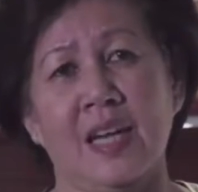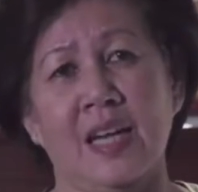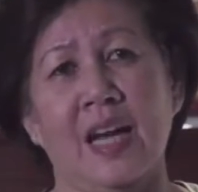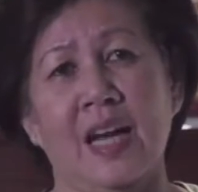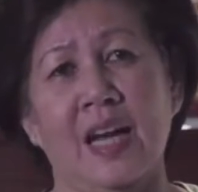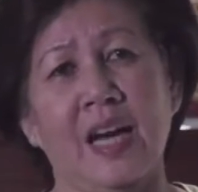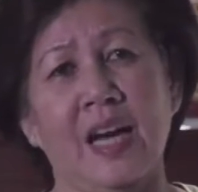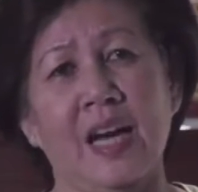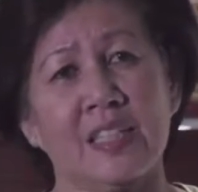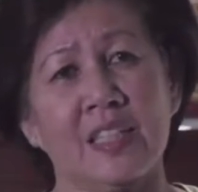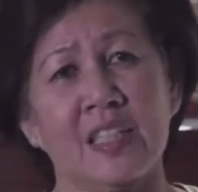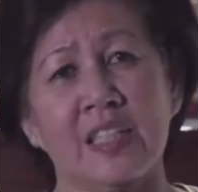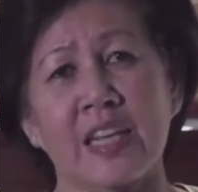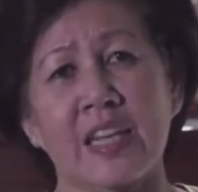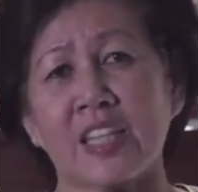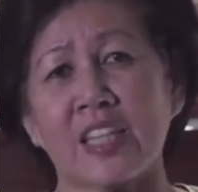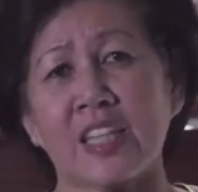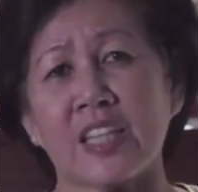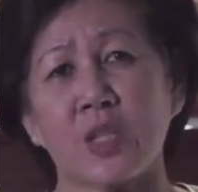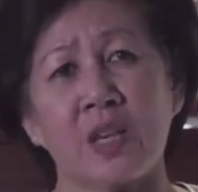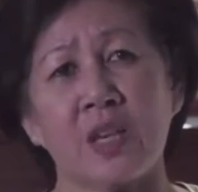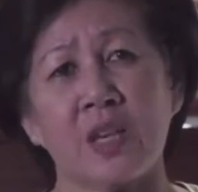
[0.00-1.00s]
At the
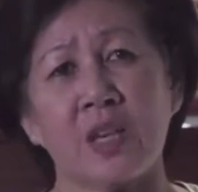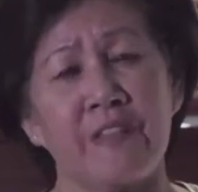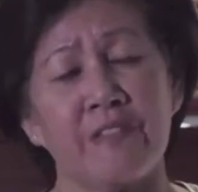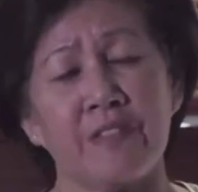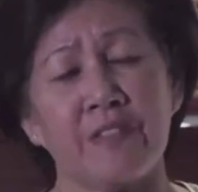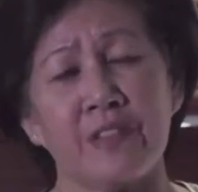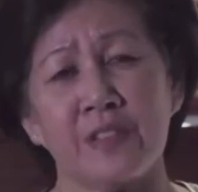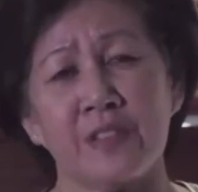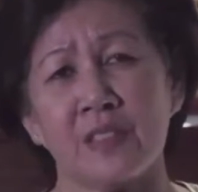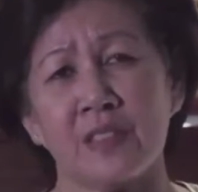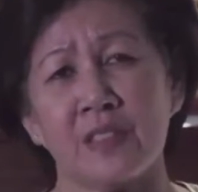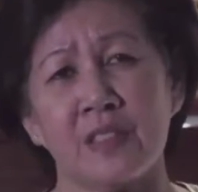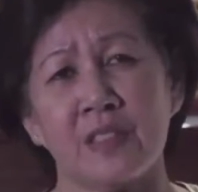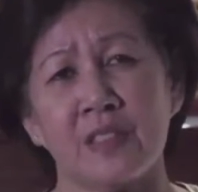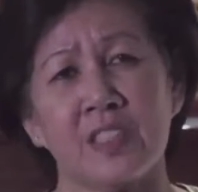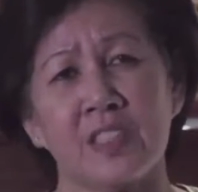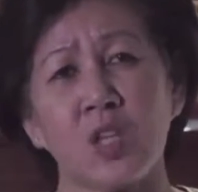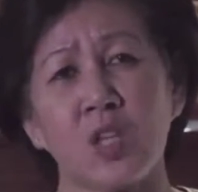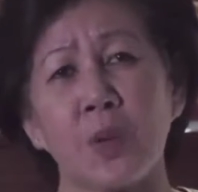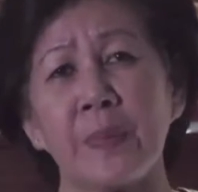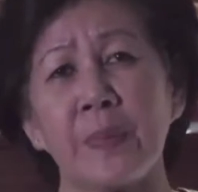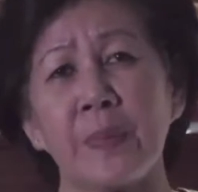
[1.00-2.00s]
national level,
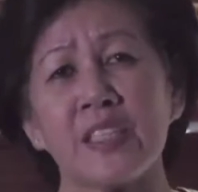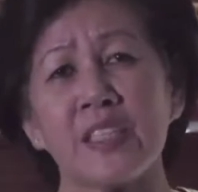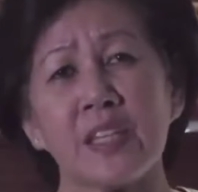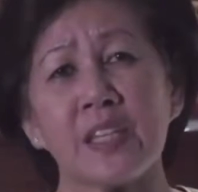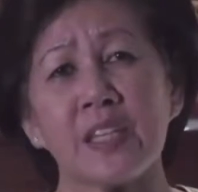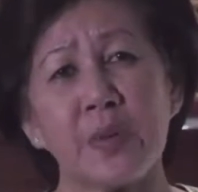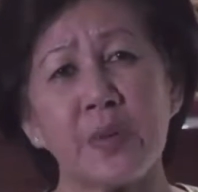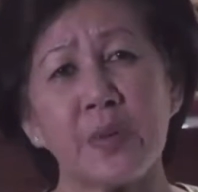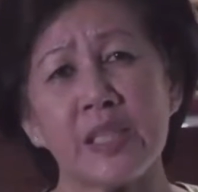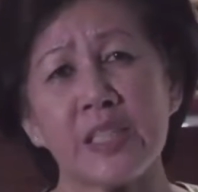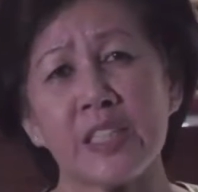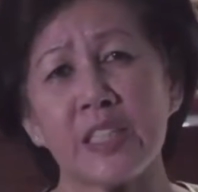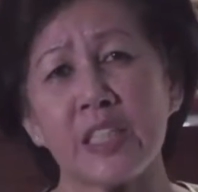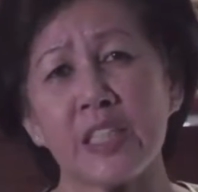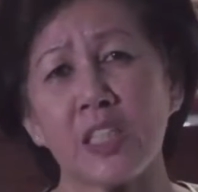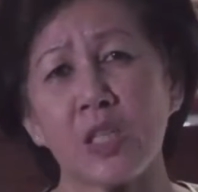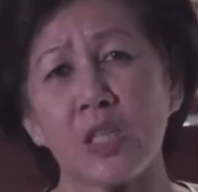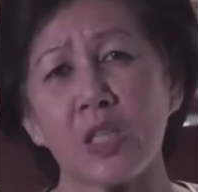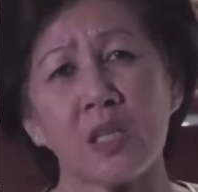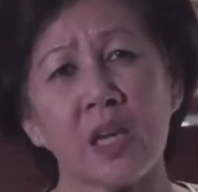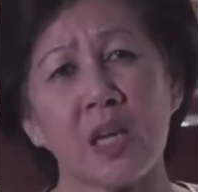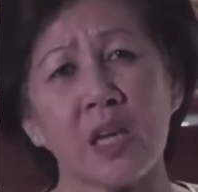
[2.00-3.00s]
domestic
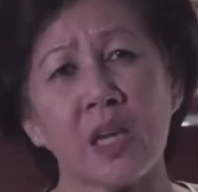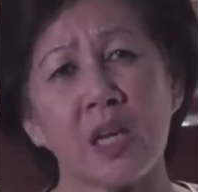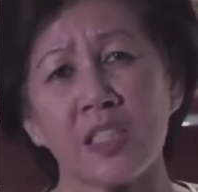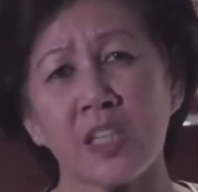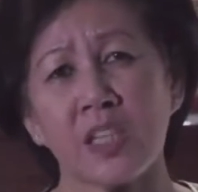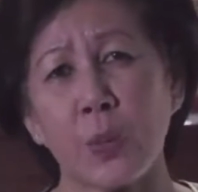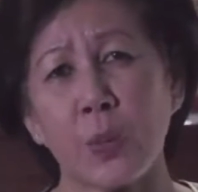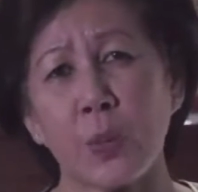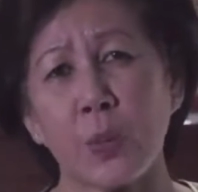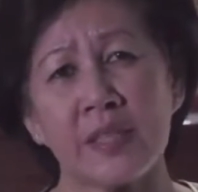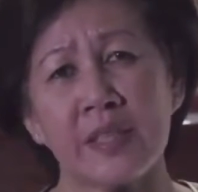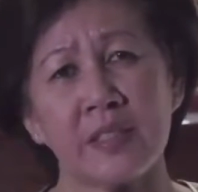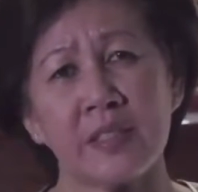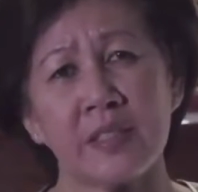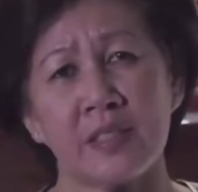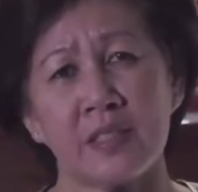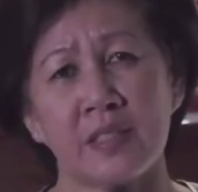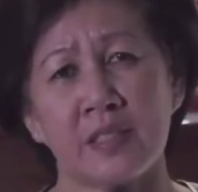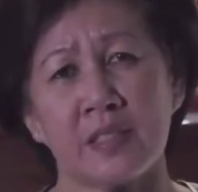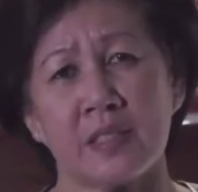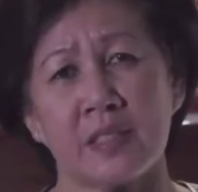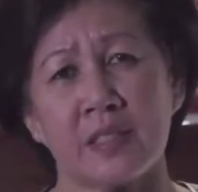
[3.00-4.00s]
political
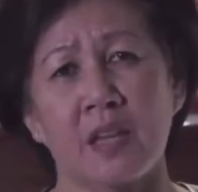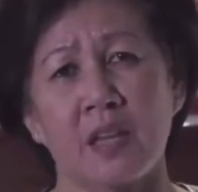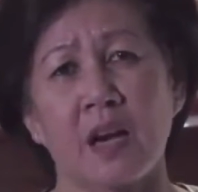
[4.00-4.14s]
consequences